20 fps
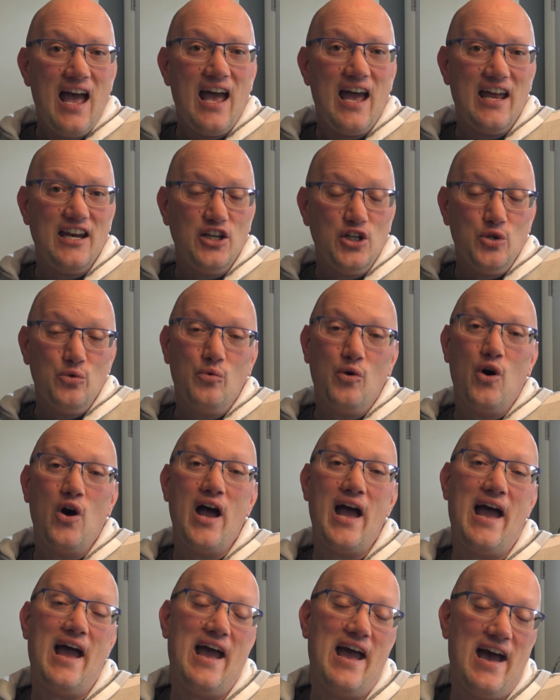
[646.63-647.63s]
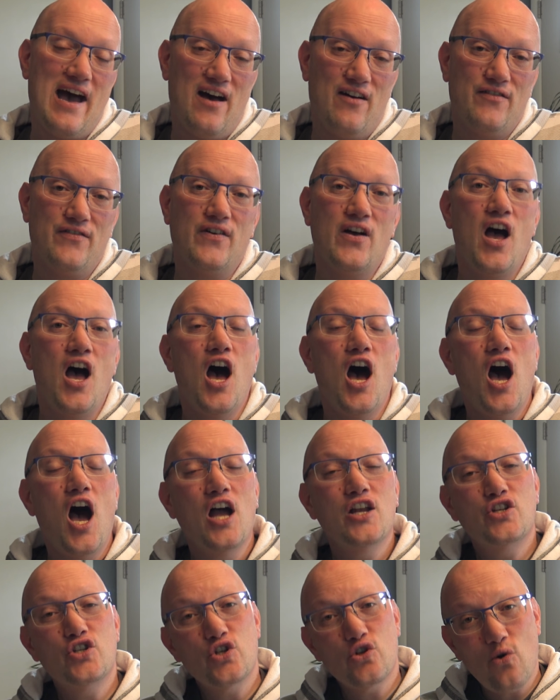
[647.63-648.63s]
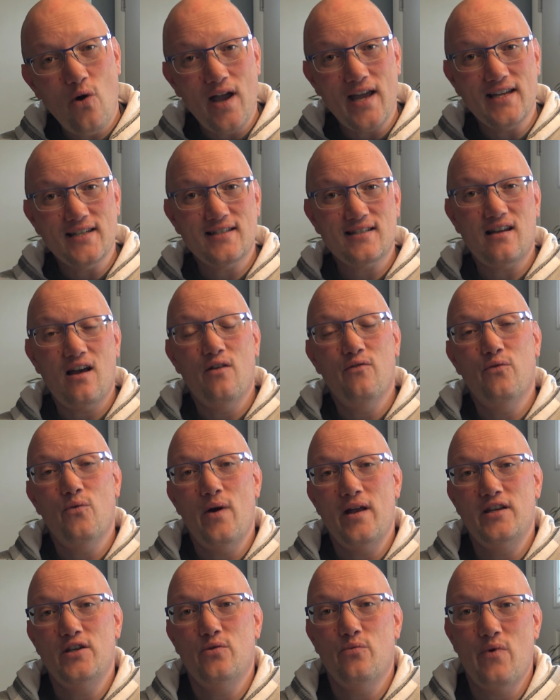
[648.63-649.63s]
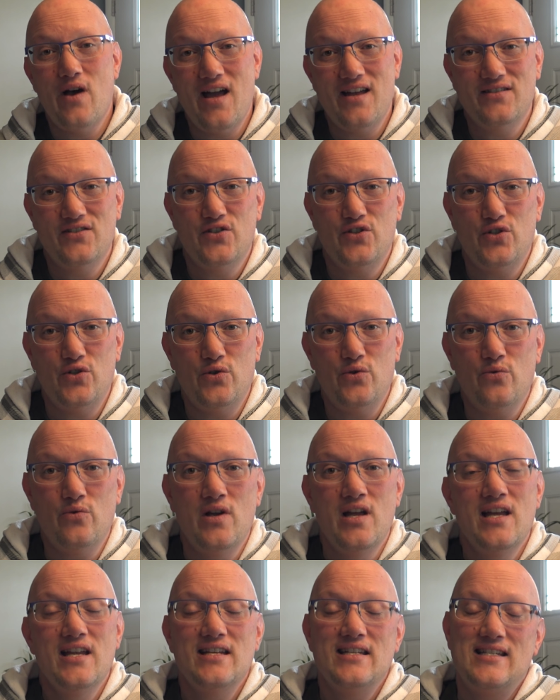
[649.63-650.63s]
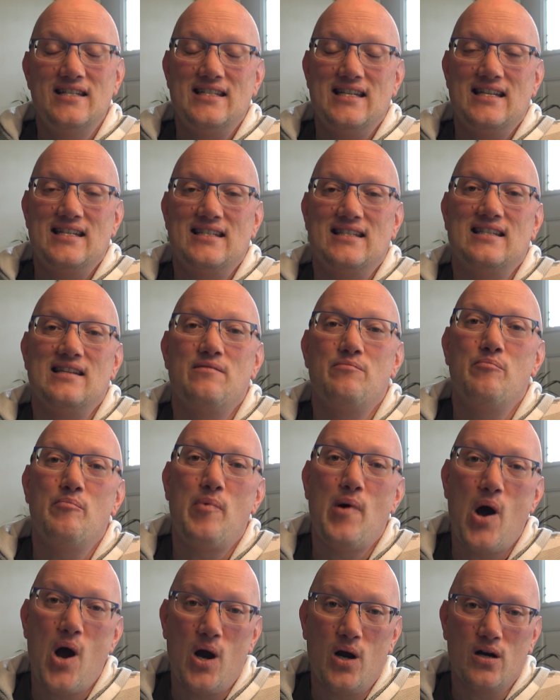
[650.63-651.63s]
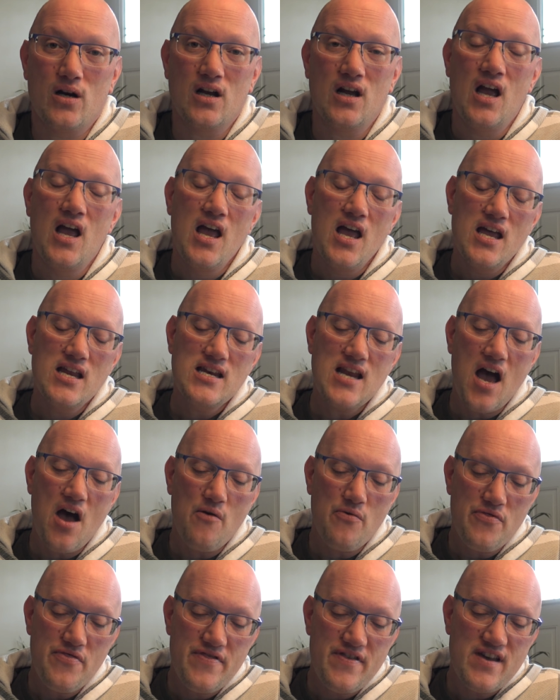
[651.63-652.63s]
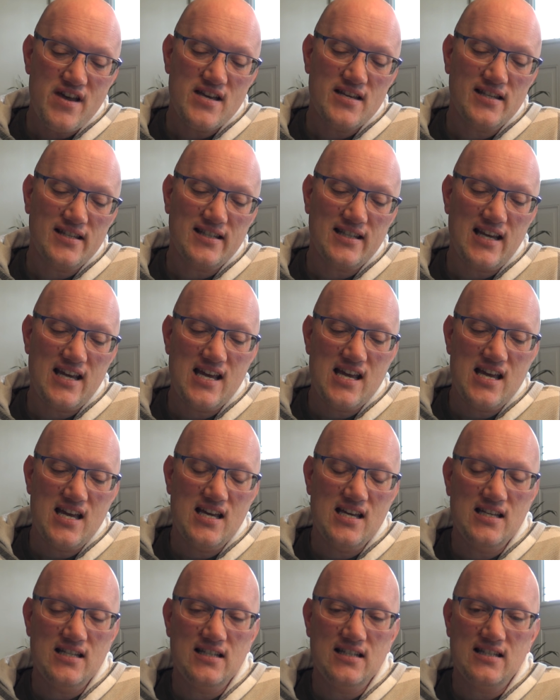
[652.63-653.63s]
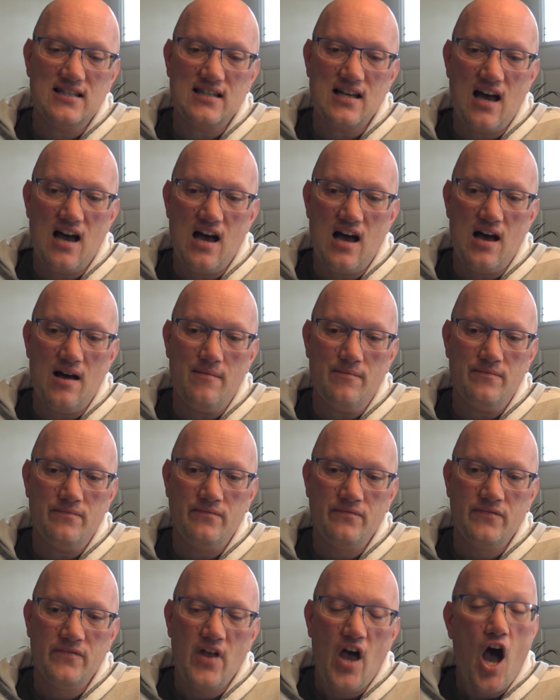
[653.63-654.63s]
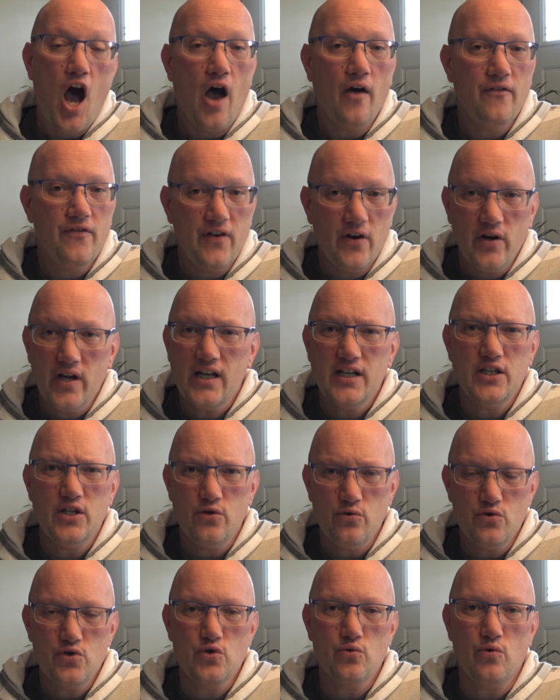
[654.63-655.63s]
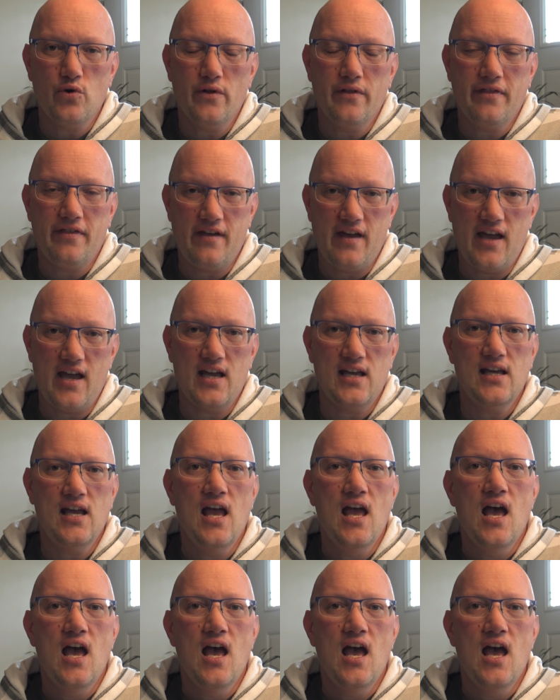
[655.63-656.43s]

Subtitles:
And you will have a choice of when you want to disembark. Now, this is a very unusual thing.